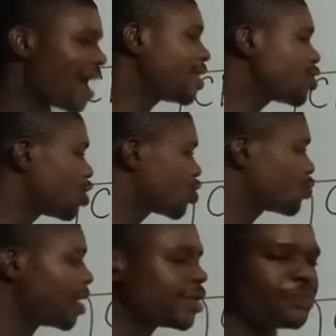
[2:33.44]
and this
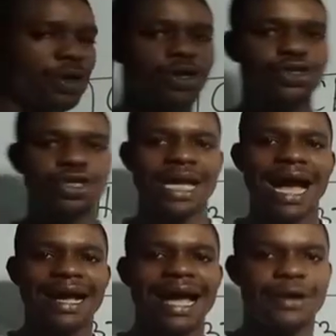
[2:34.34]
substituent belongs to the
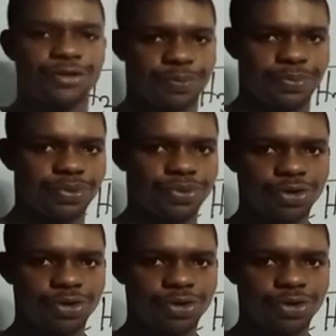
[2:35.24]
alkyl group.